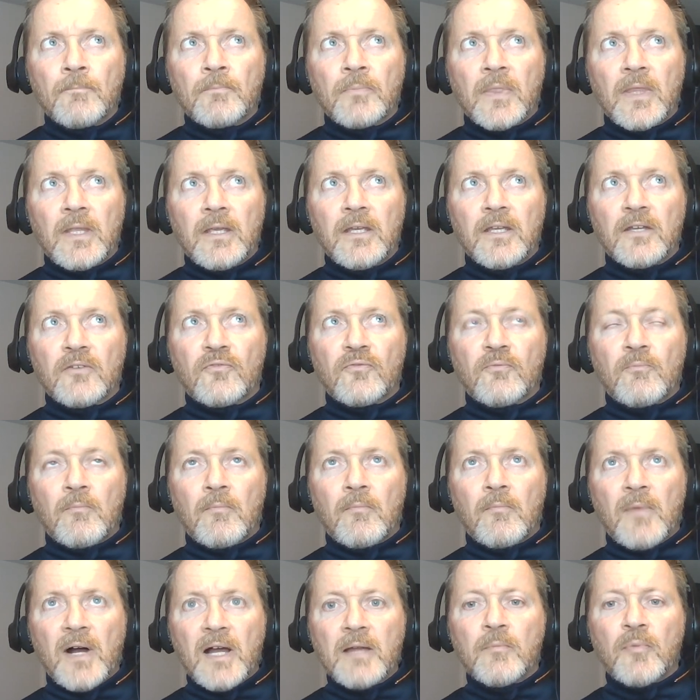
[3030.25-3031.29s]
if
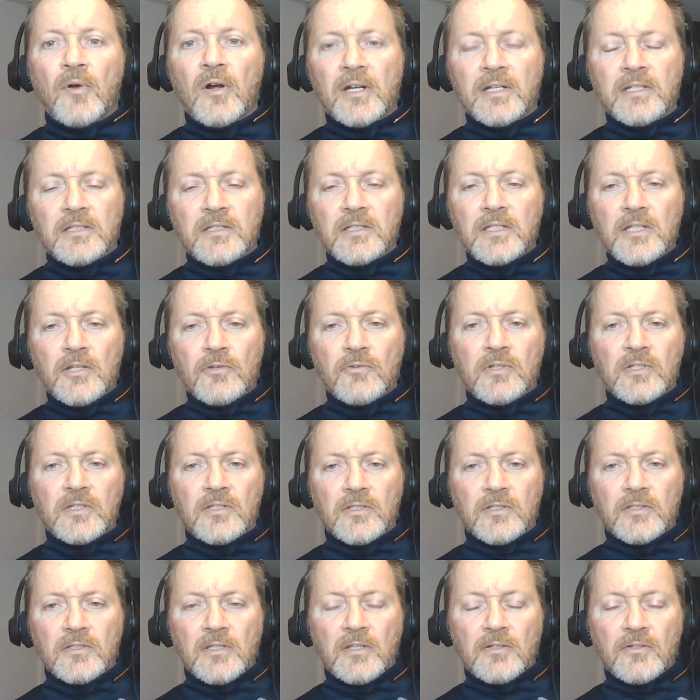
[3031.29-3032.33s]
my body
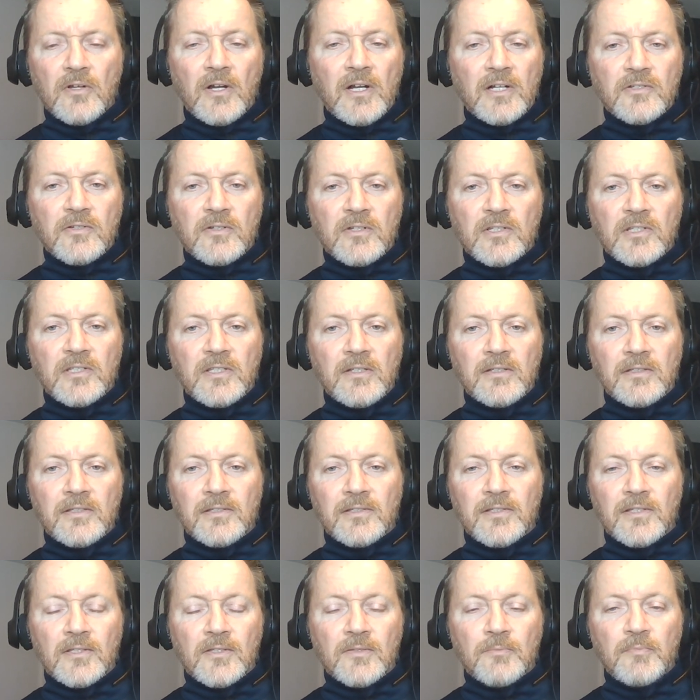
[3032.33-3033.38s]
decreases endogenous
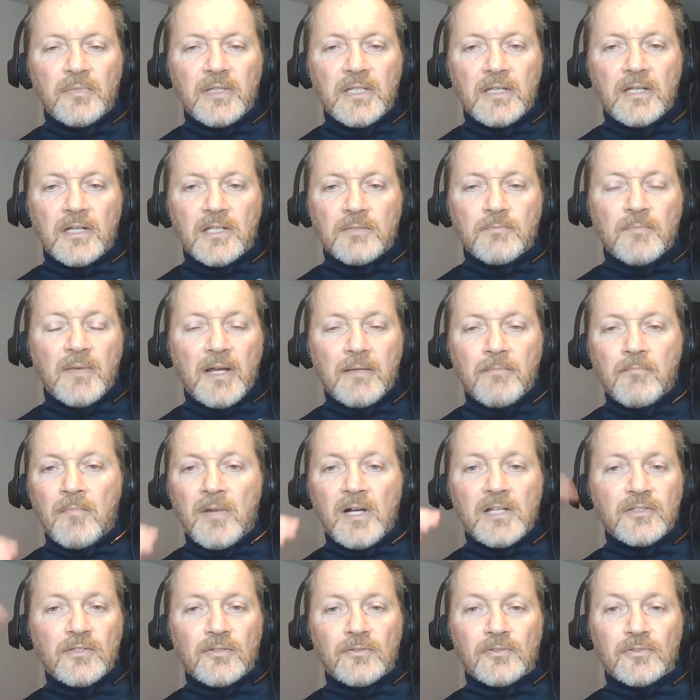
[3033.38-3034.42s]
synthesis because my
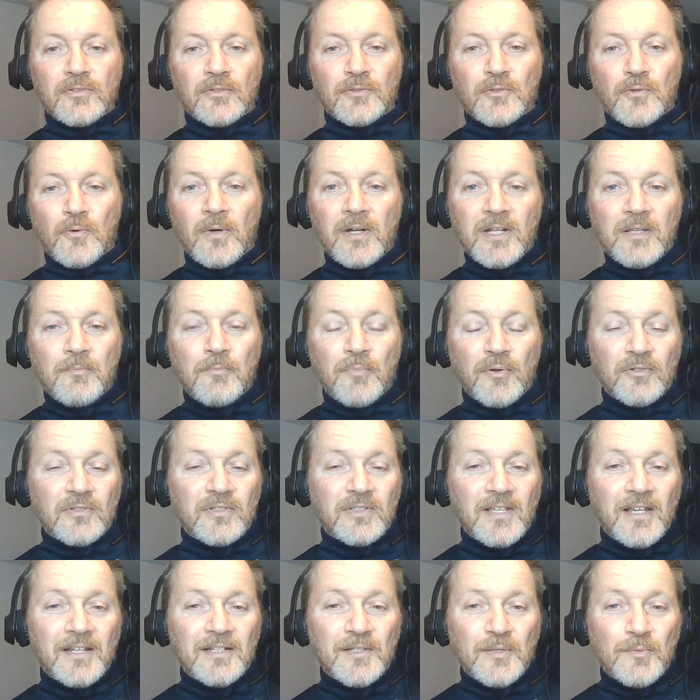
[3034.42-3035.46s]
muscles are
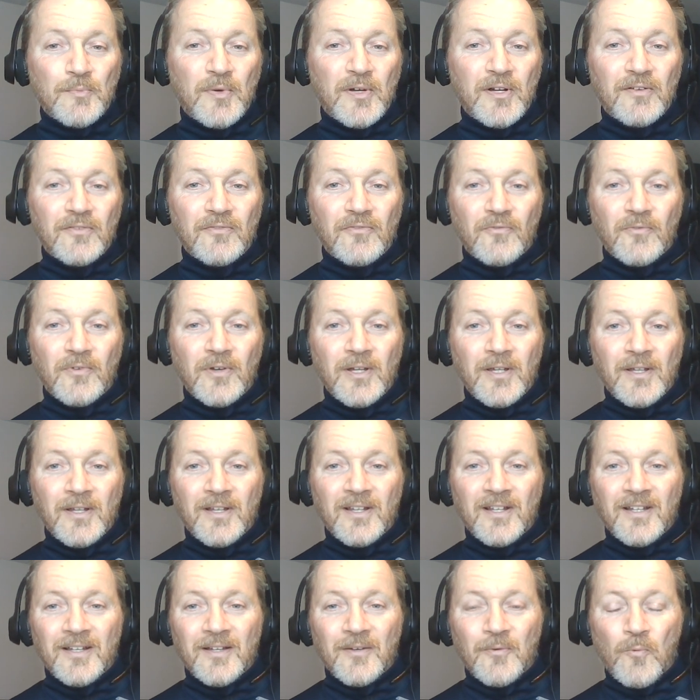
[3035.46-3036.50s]
20% above
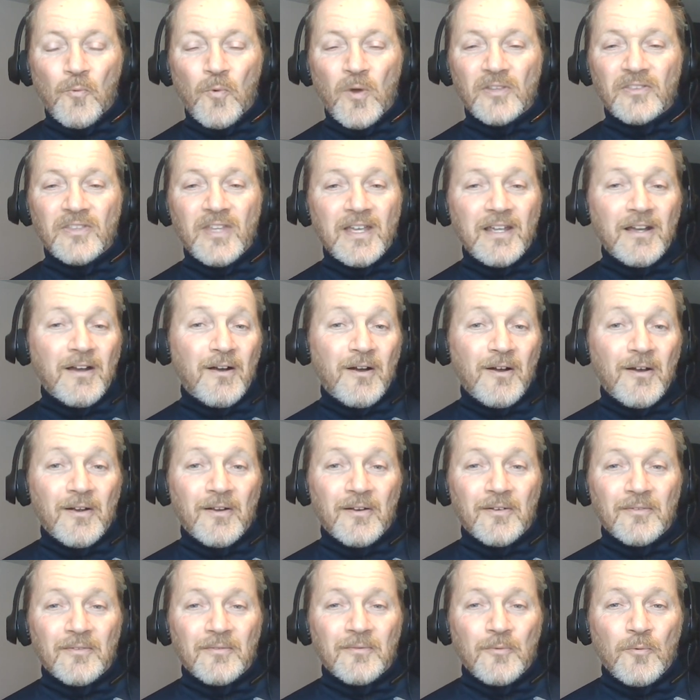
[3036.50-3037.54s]
what they
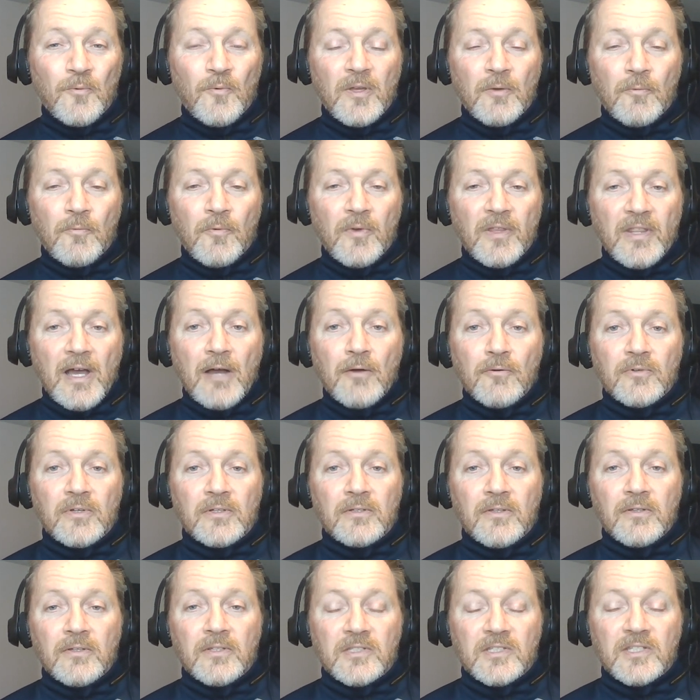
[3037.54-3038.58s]
are w- without
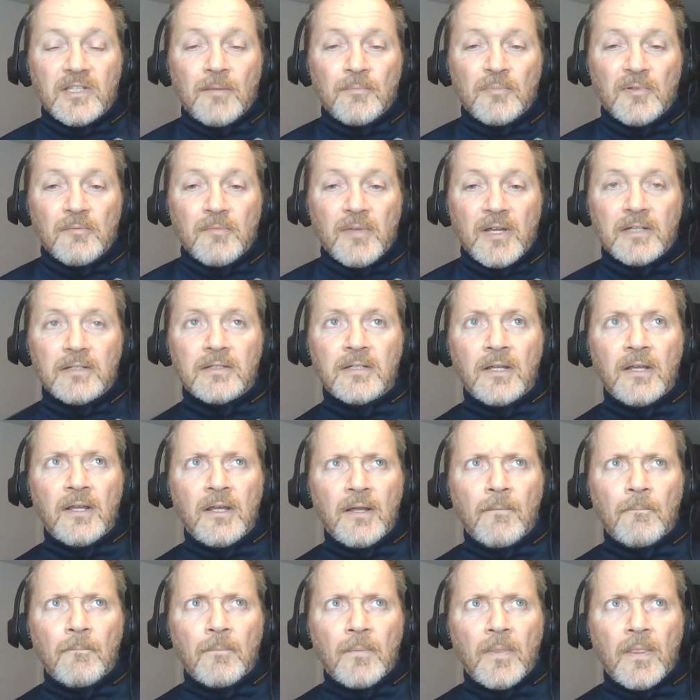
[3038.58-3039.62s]
the supplement,
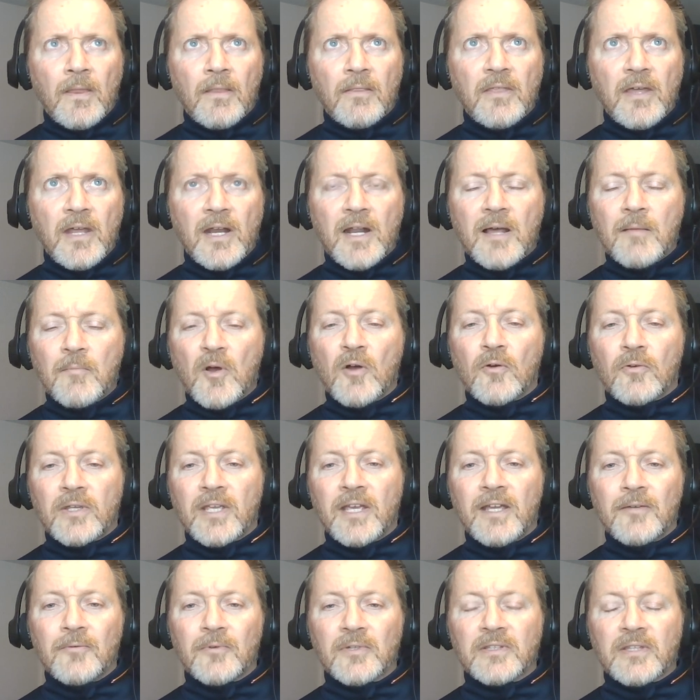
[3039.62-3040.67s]
then I'm
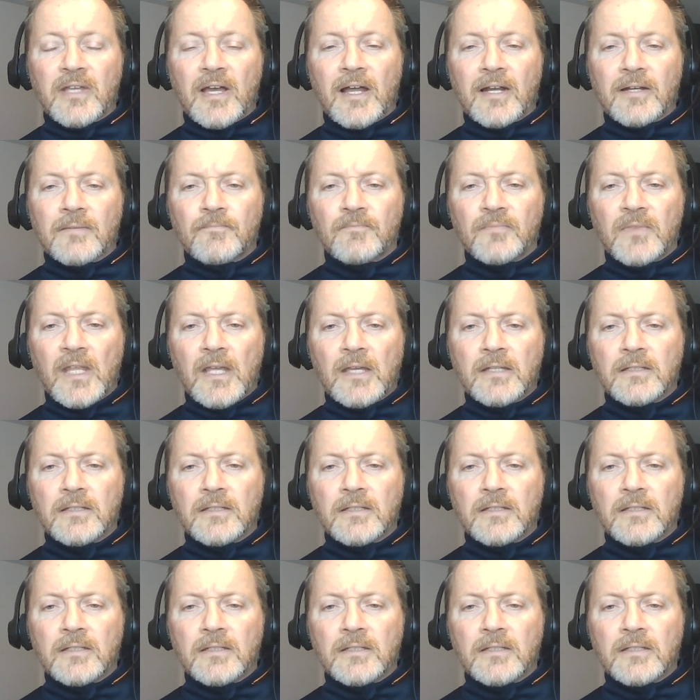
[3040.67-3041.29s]
okay with that. And